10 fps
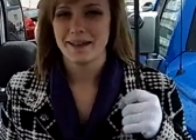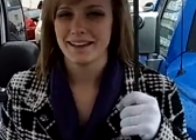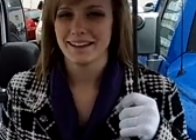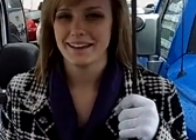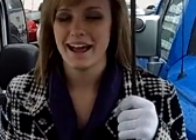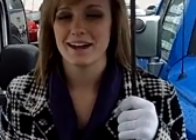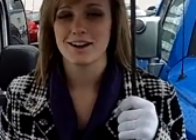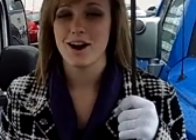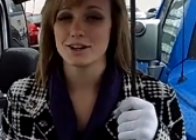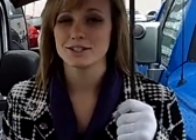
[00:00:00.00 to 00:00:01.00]
Megan
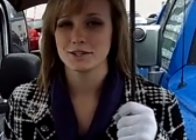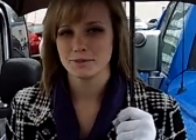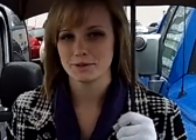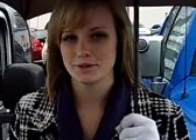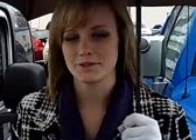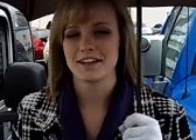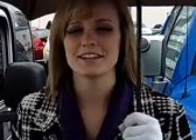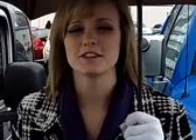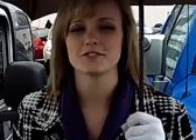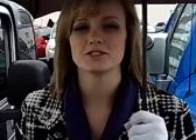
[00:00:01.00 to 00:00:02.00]
at Carr Subaru.
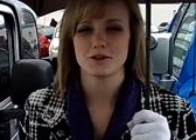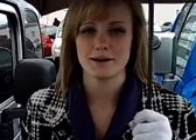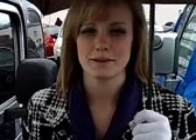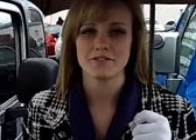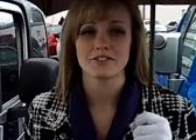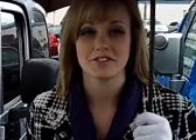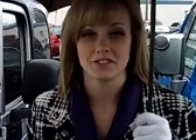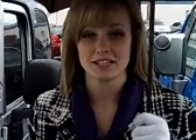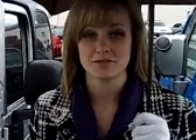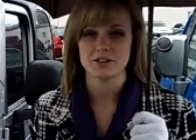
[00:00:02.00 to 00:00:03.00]
Thank you for joining me for
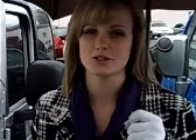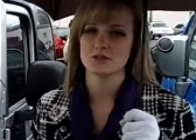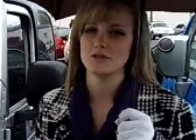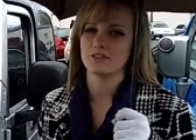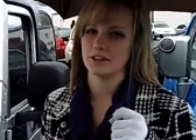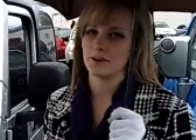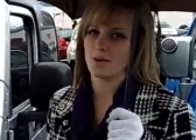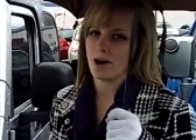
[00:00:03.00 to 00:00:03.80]
this virtual video